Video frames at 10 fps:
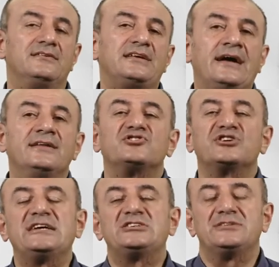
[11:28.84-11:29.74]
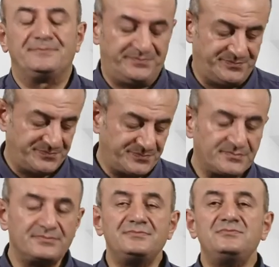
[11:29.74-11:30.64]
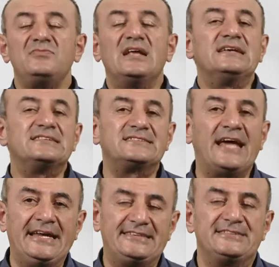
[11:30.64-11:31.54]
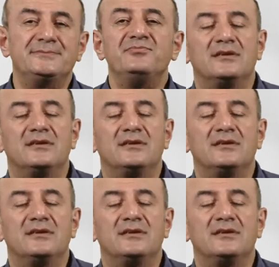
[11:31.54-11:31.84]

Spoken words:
10 rich states